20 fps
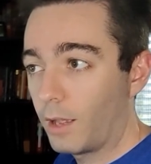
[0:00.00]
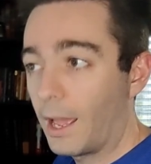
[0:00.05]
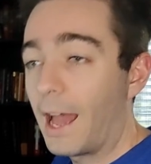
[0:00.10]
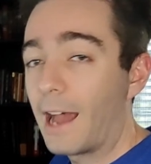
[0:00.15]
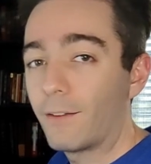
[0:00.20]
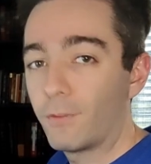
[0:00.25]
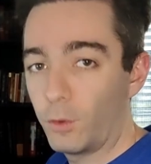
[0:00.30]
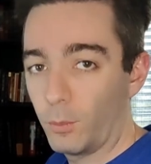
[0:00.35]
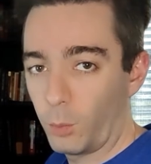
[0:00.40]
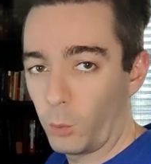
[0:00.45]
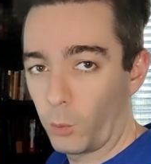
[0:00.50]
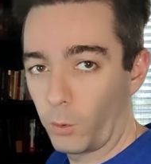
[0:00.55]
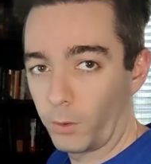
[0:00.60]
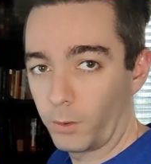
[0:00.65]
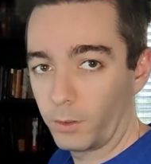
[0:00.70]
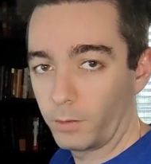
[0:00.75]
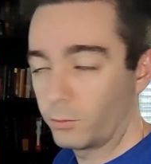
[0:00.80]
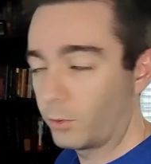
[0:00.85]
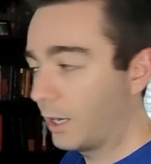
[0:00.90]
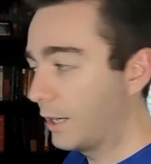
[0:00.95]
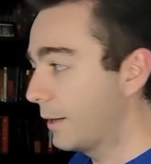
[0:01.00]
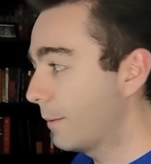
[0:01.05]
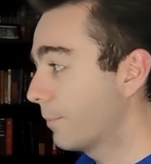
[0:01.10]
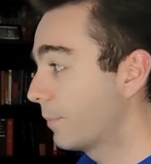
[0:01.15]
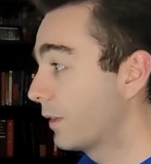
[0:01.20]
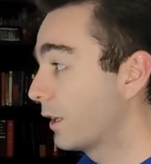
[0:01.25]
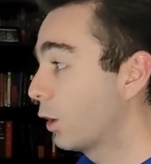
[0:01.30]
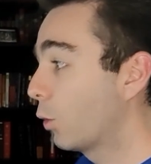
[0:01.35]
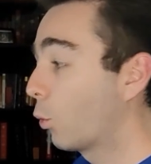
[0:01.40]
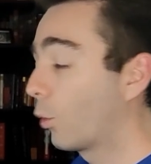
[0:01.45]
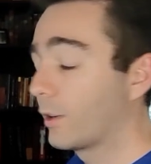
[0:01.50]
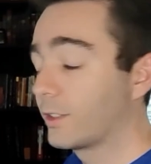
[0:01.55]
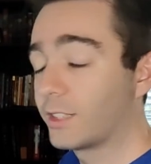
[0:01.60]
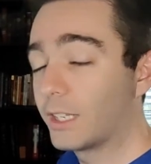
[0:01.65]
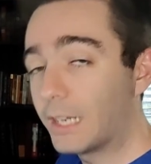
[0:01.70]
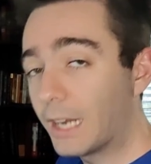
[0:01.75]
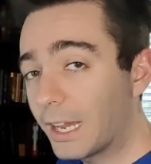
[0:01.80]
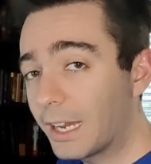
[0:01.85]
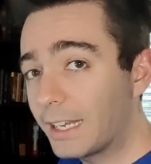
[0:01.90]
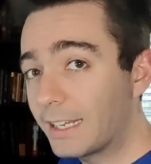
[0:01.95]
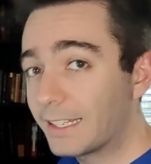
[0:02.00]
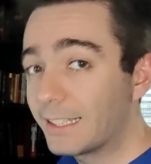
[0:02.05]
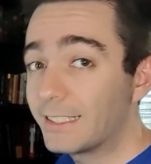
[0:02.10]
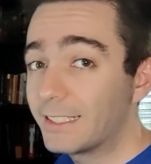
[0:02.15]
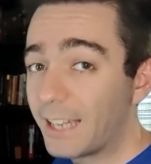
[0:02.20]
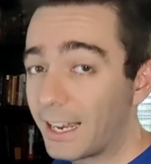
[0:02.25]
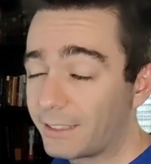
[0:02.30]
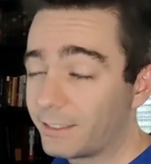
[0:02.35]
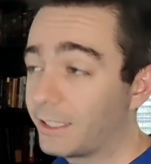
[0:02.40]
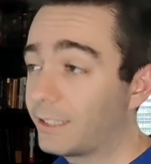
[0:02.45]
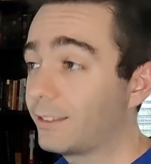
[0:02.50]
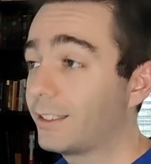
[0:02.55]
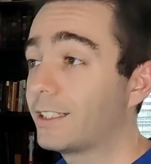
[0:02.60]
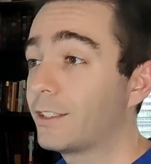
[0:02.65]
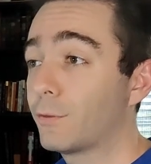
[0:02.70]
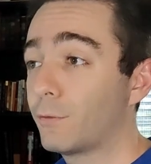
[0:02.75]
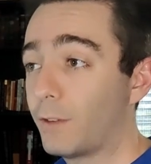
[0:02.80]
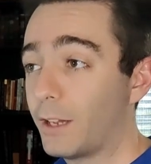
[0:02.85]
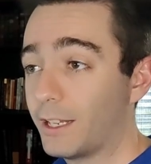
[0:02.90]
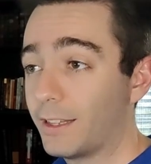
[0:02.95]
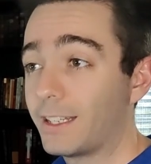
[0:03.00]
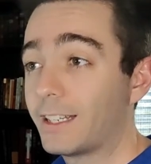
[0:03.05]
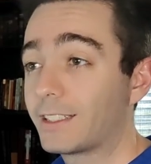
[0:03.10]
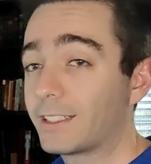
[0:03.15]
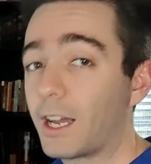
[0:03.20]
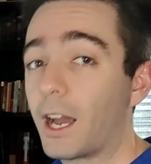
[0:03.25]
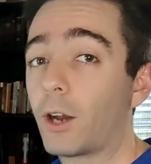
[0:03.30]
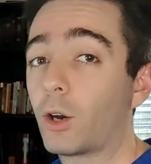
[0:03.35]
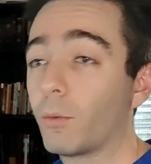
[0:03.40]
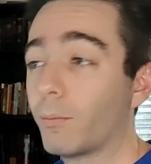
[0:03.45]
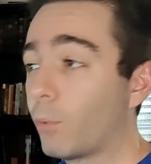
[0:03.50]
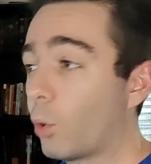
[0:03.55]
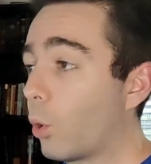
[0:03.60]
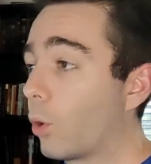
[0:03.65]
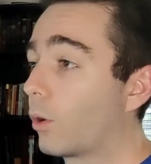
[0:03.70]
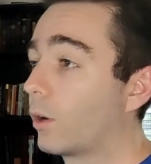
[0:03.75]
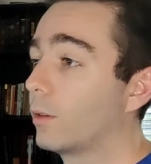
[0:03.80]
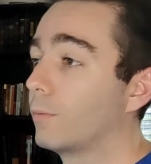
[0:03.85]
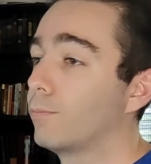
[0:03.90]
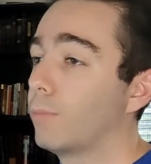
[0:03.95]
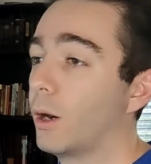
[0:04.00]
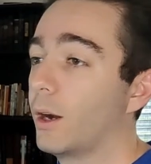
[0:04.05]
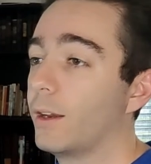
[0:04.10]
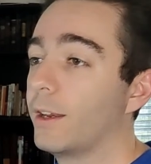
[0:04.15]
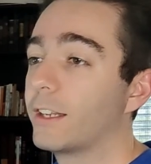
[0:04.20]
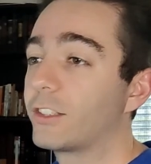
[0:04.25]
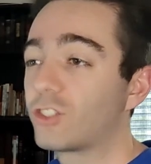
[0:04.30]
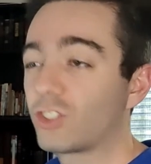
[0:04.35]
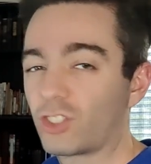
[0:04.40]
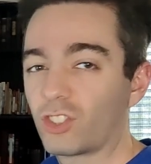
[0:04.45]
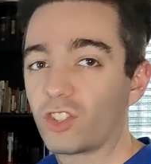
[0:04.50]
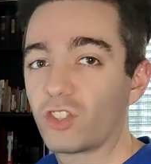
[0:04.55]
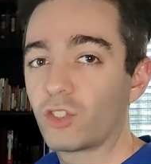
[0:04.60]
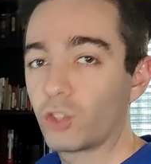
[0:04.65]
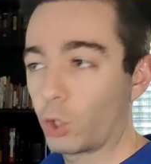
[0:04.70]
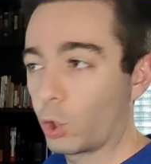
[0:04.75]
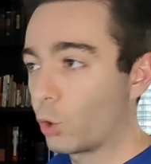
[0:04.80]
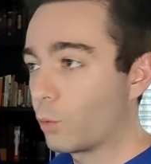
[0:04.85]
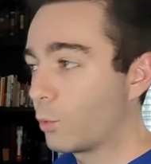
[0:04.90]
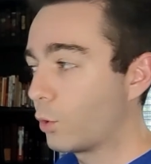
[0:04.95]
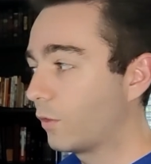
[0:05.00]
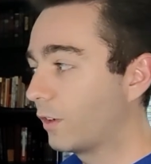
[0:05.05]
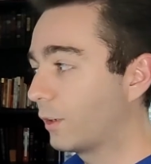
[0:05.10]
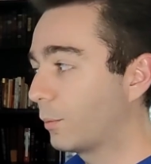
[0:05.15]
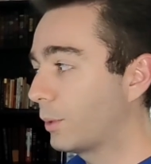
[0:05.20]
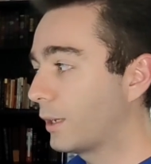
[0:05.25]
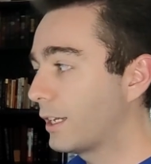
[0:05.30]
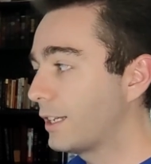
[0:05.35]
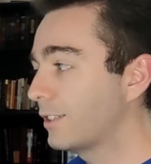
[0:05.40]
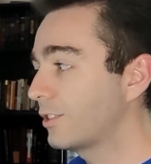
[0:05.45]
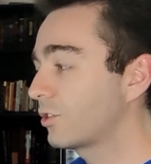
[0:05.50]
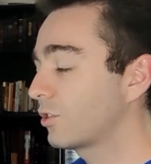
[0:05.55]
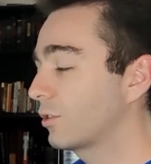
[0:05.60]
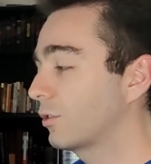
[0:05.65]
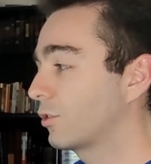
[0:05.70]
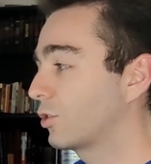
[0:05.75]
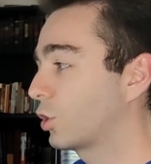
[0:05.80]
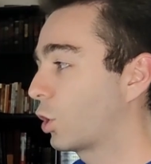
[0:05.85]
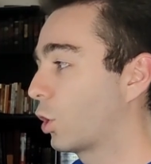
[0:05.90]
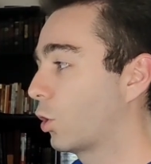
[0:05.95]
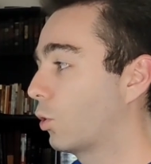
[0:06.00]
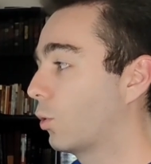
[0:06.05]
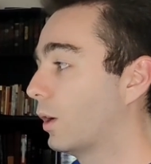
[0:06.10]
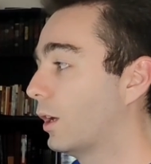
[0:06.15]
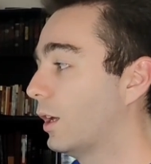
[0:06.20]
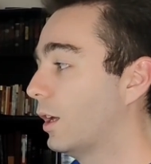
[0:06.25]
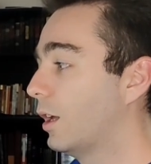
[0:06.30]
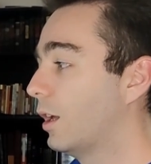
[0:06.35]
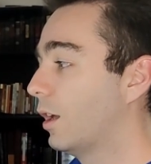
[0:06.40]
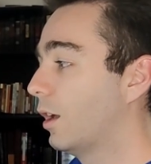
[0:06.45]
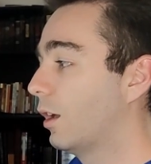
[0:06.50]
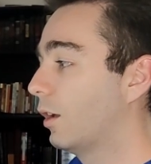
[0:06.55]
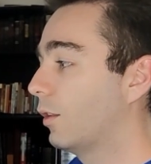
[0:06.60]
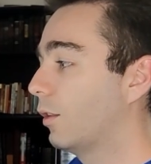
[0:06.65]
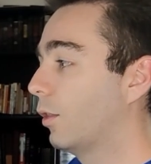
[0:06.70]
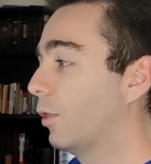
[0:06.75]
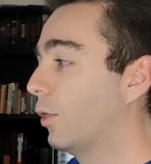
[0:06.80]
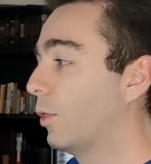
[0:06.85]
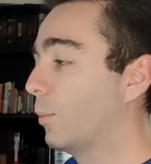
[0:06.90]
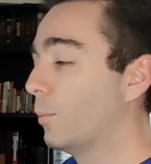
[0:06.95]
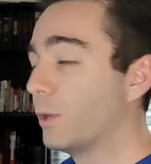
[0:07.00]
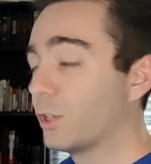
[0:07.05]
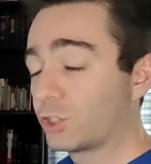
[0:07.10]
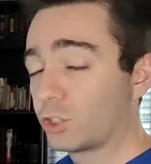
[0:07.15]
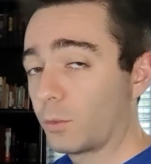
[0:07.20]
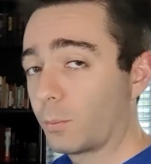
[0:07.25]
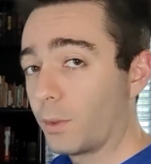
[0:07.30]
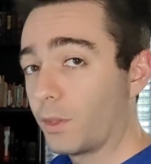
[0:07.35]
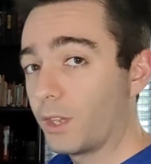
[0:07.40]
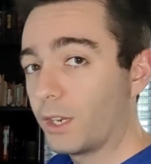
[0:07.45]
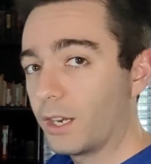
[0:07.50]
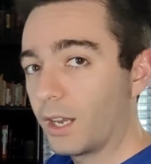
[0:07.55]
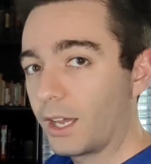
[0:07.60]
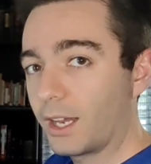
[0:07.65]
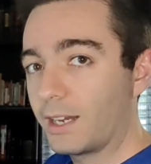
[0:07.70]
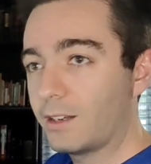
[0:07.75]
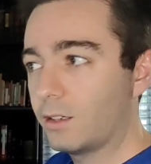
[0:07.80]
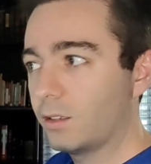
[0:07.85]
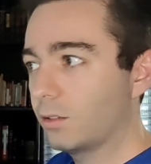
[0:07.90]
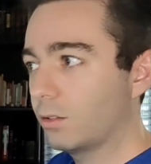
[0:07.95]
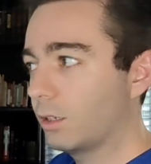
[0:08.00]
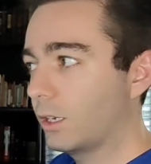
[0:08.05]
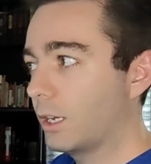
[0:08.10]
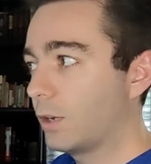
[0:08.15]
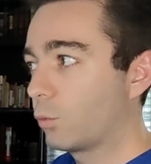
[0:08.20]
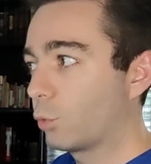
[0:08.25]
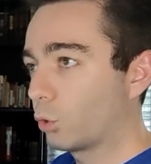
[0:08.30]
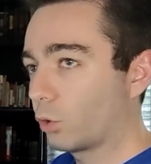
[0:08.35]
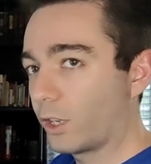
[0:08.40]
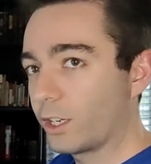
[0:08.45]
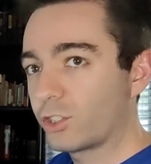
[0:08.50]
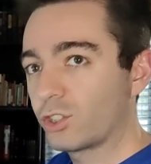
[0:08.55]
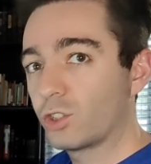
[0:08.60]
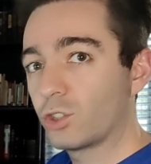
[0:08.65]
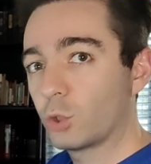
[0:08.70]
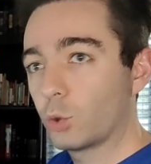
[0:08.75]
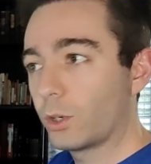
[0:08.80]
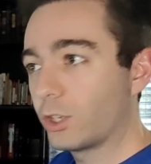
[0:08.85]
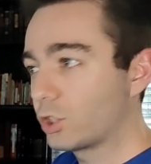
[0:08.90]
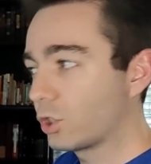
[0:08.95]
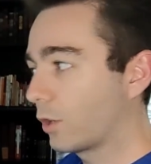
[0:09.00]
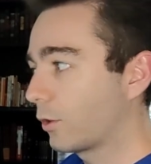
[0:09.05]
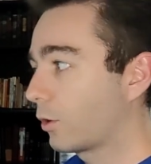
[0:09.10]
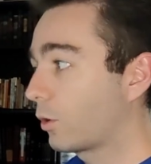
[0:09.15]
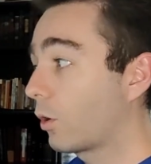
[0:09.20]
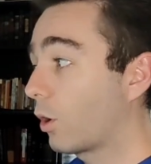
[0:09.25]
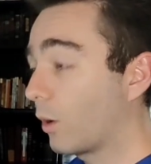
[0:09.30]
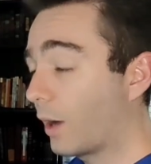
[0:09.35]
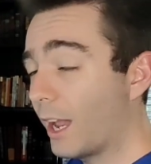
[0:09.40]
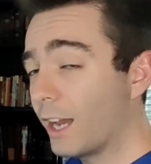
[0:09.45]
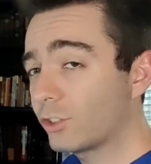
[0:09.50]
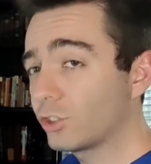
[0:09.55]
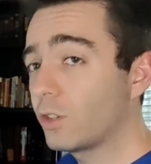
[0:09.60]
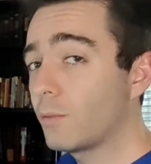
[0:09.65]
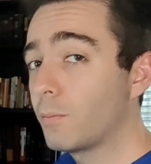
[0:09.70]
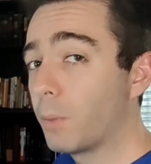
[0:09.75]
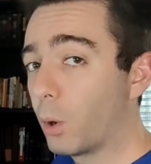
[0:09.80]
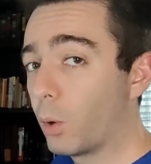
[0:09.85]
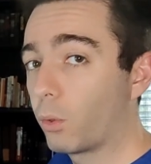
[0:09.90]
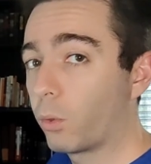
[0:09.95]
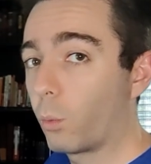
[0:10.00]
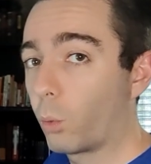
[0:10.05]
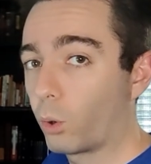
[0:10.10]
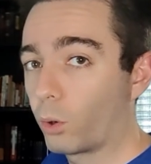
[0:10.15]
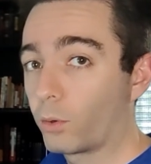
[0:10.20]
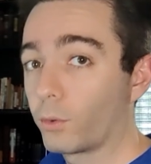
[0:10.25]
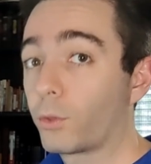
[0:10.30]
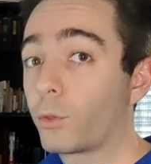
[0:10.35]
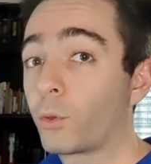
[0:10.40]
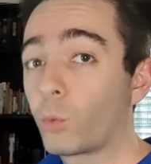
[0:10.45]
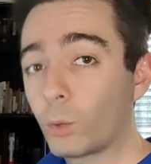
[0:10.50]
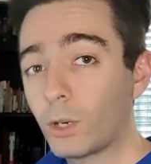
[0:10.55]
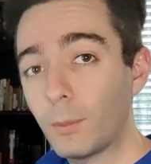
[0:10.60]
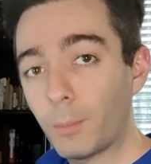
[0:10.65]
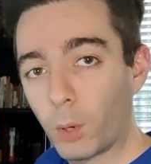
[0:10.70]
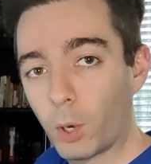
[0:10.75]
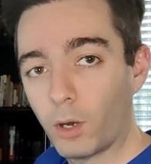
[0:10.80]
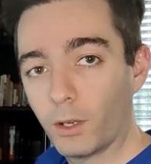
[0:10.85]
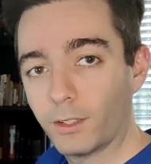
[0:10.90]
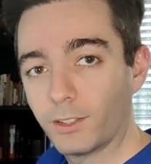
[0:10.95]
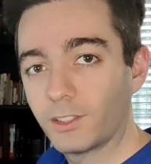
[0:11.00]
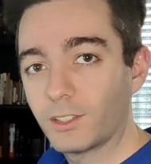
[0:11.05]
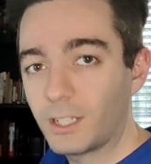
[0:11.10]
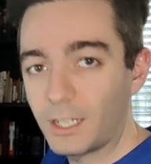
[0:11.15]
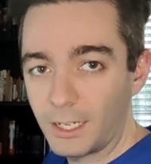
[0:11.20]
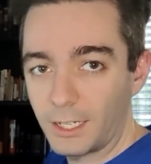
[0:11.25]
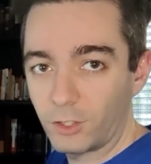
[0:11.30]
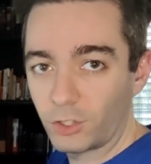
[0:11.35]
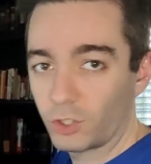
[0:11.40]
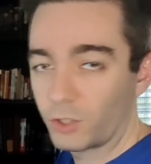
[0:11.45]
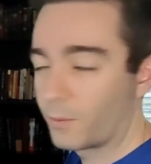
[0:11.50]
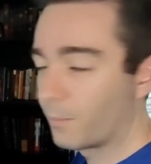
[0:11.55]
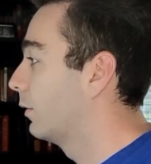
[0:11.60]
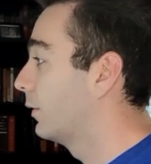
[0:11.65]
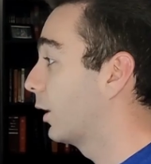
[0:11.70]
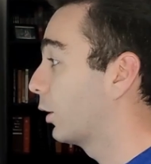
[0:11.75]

half the board, right? Whereas the knight can technically defend the entire board, but it's just a slow-moving piece. So the bishop and the knight in relation to each other are actually both worth 3 pawns each.